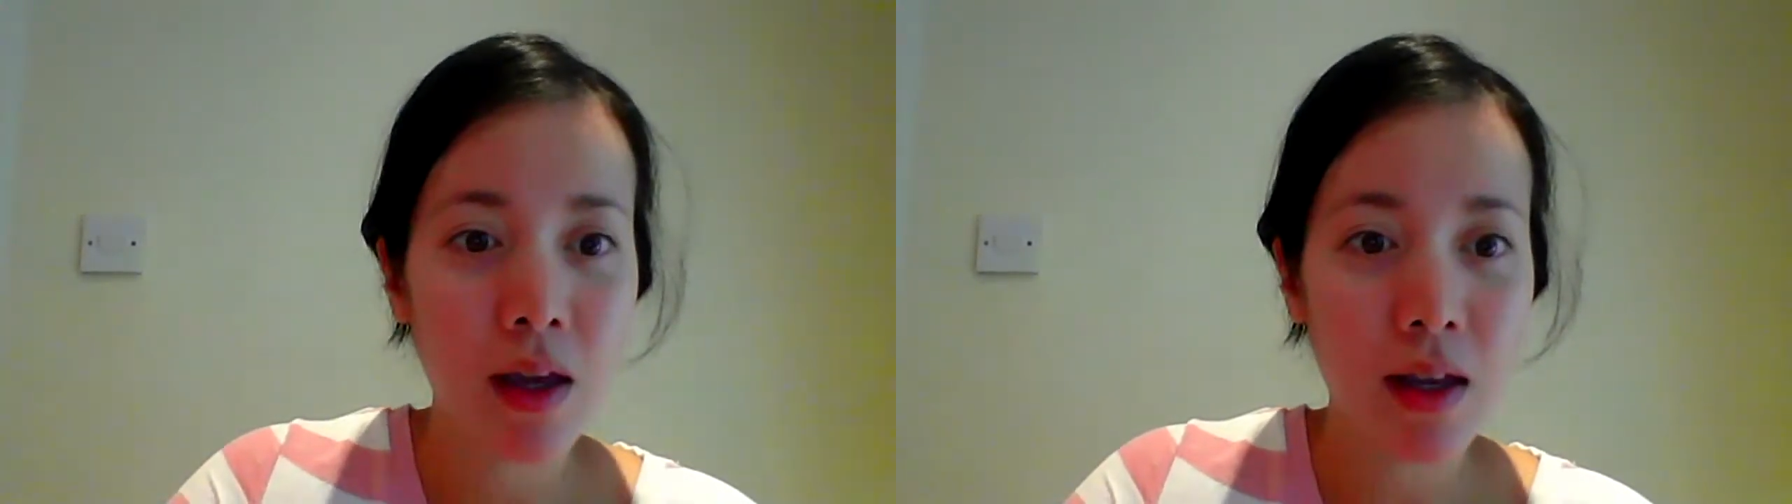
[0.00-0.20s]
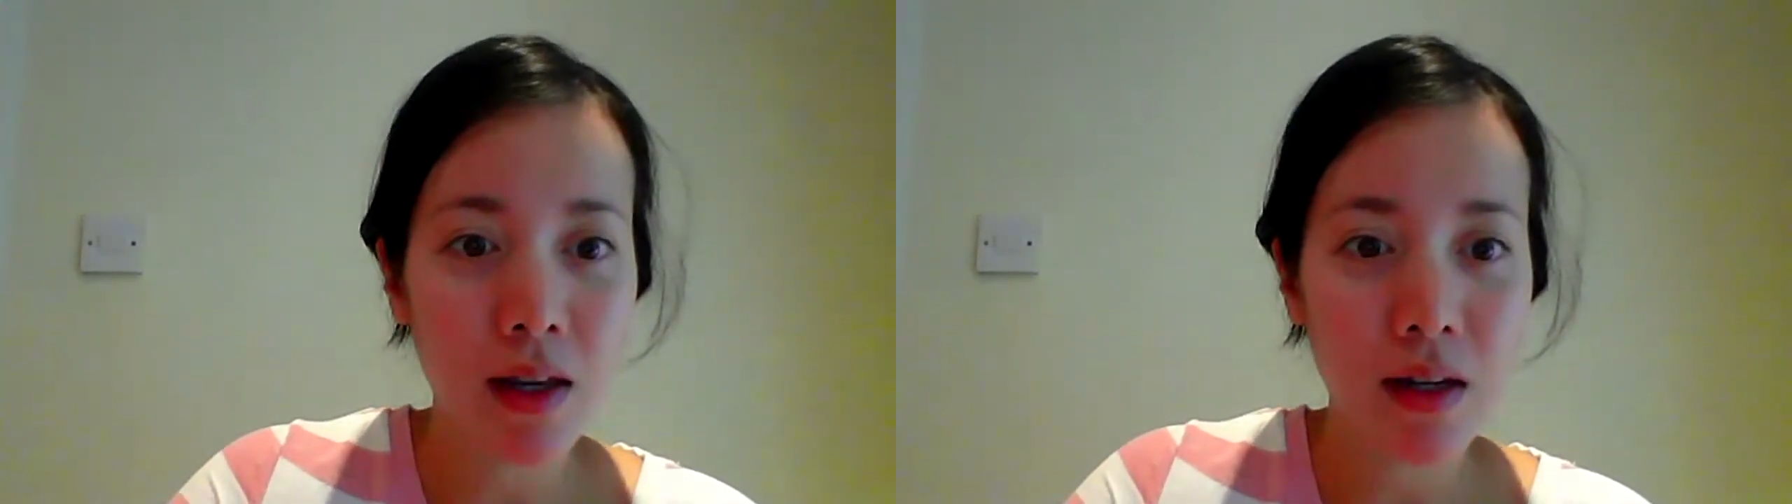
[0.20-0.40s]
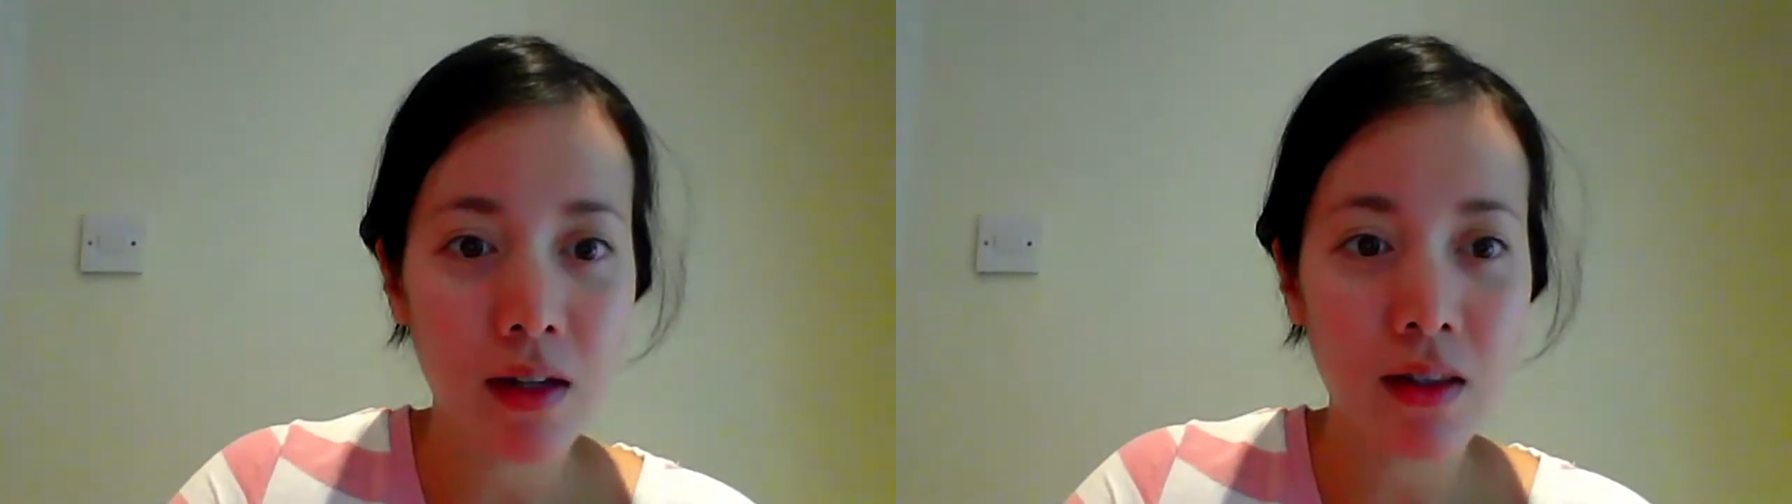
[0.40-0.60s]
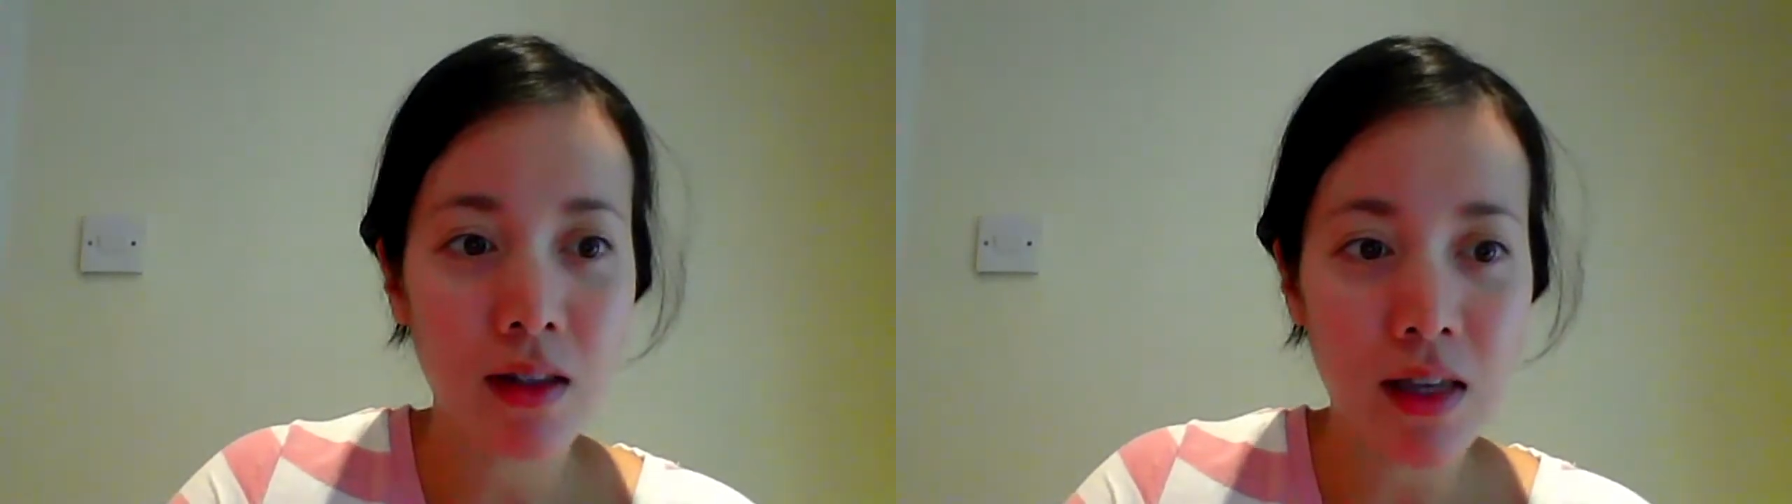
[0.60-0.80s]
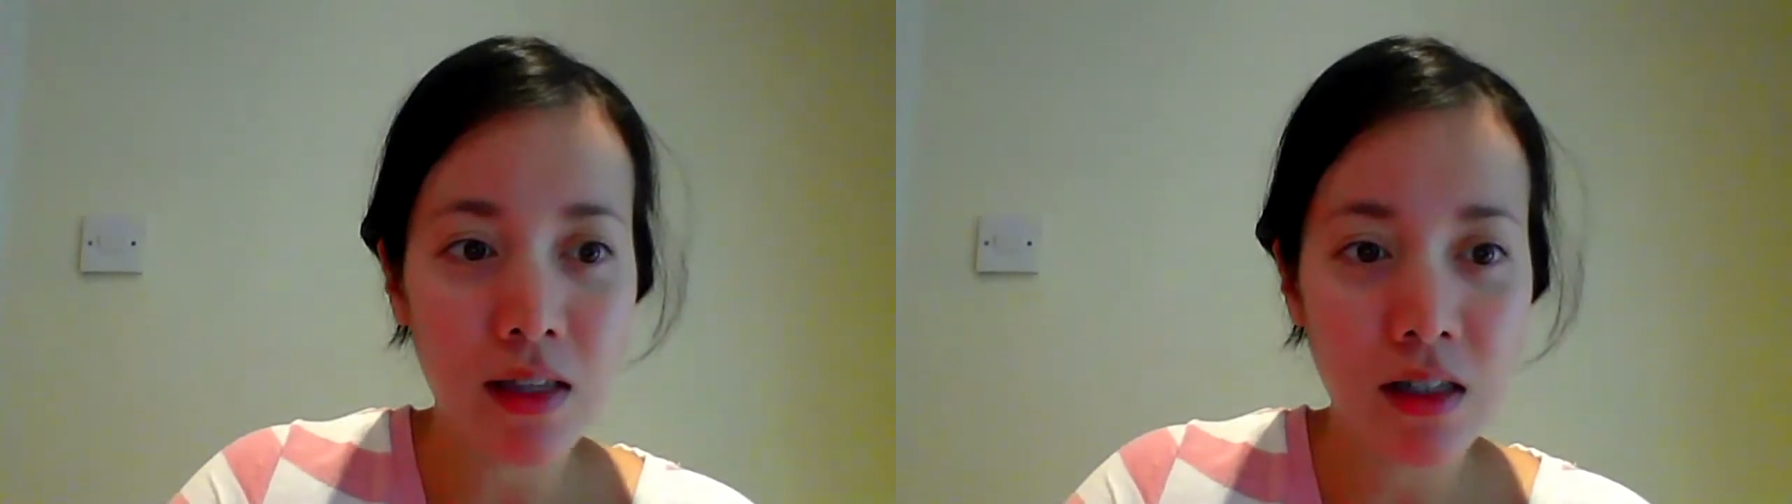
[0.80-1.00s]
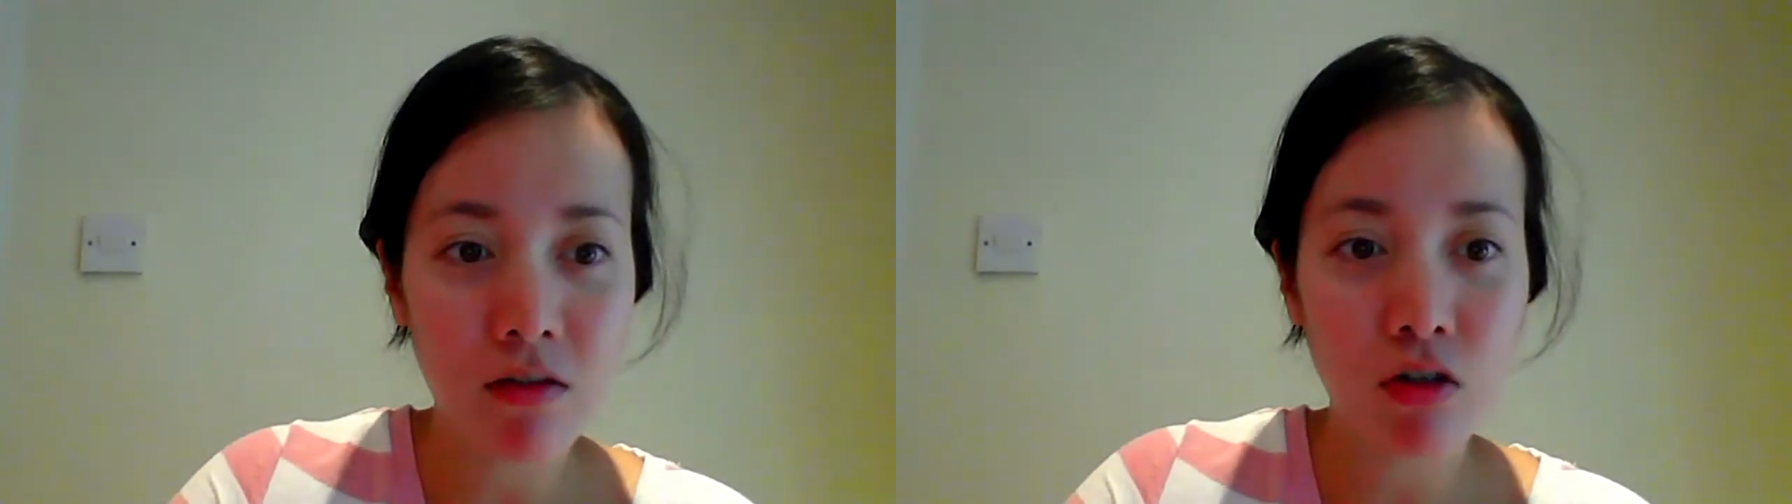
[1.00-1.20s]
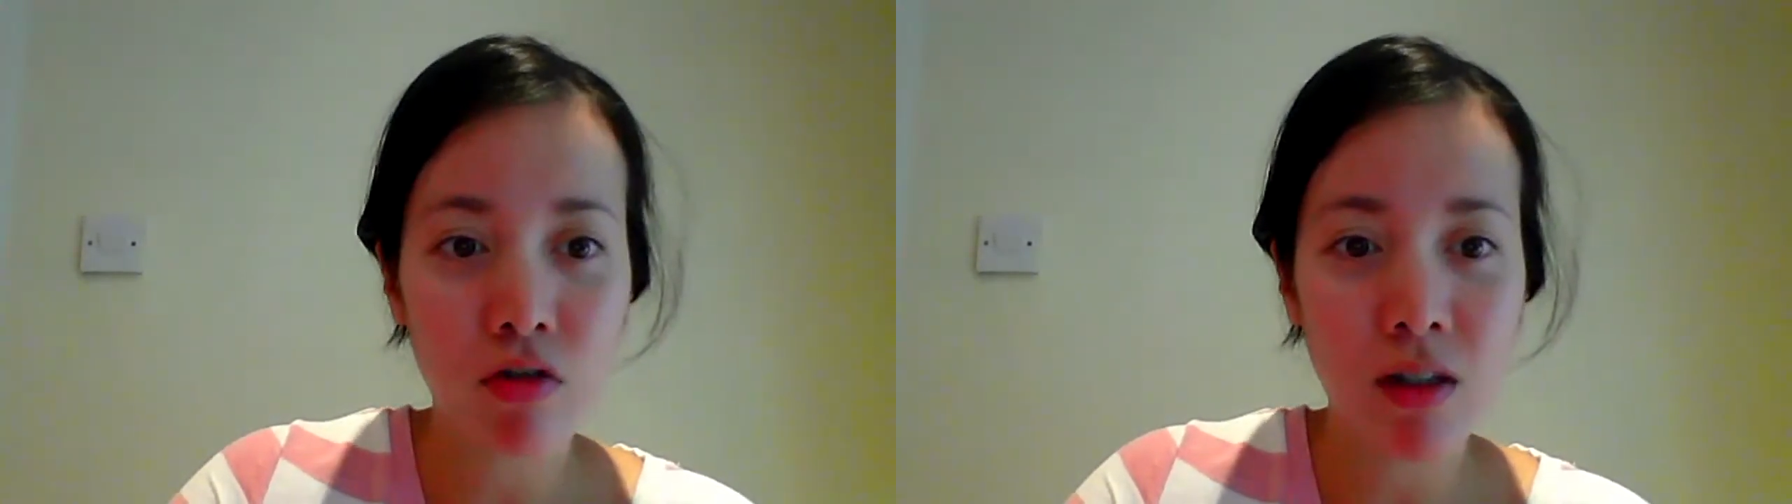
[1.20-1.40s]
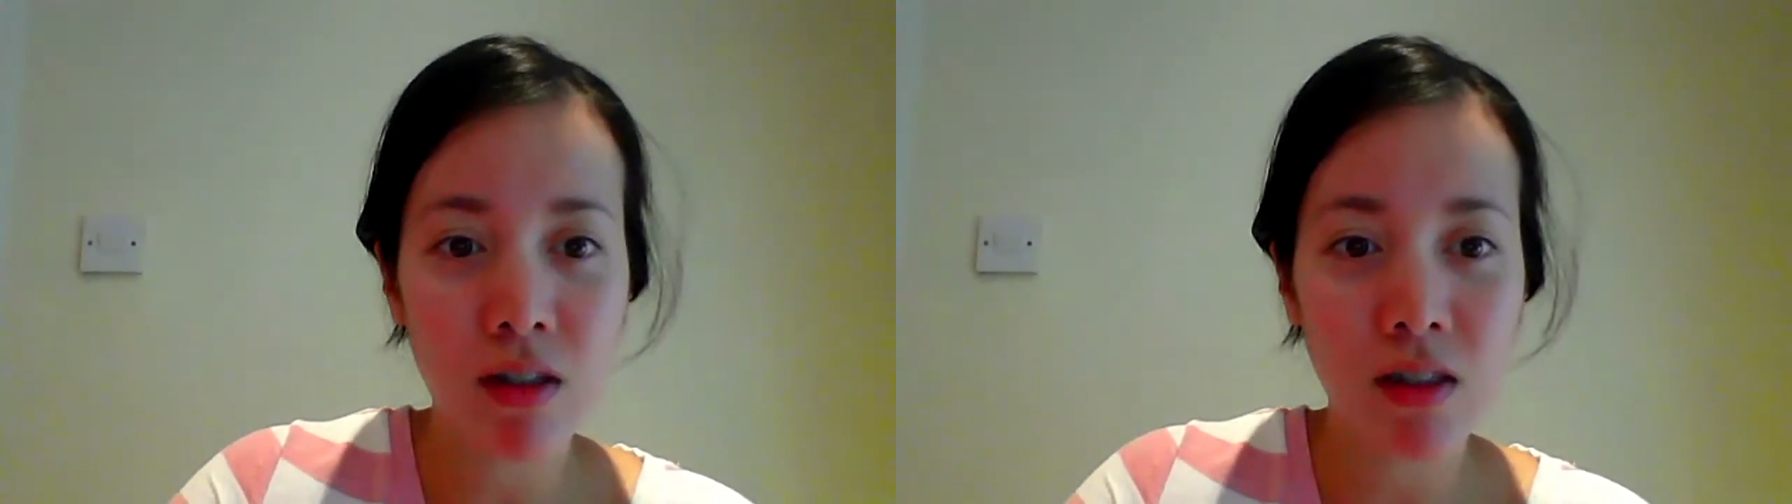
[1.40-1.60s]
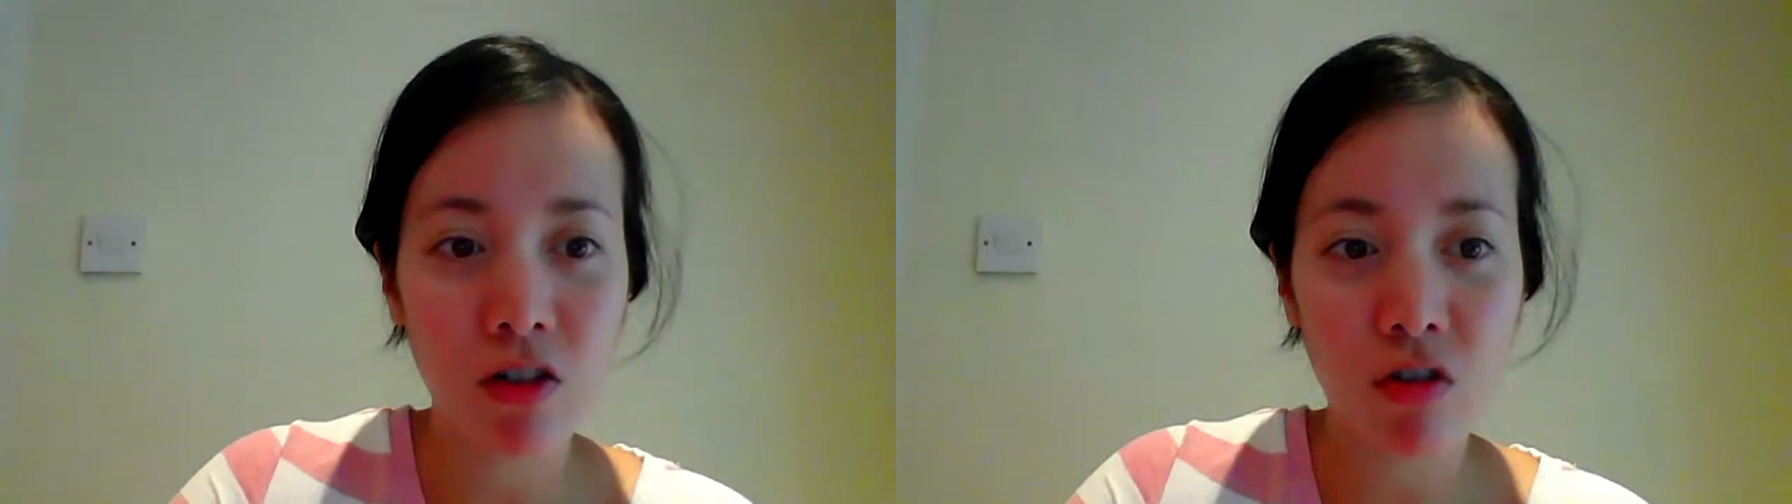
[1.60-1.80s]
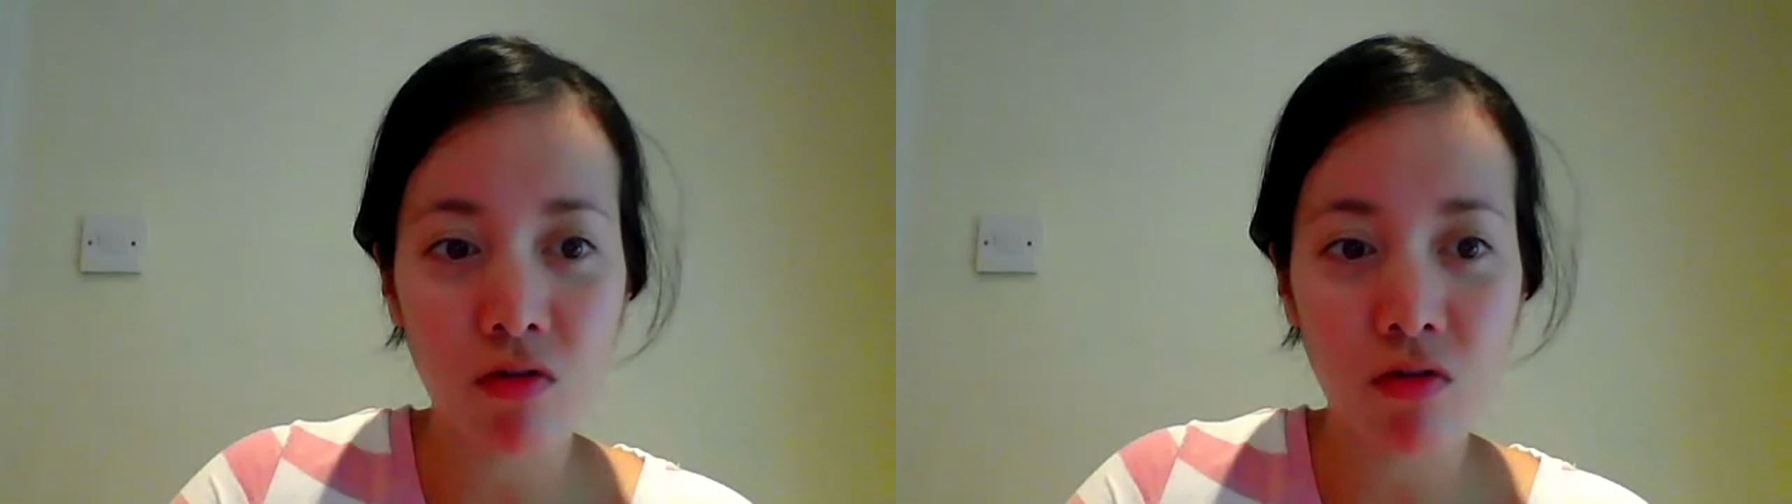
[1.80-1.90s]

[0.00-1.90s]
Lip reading: in the net zero transition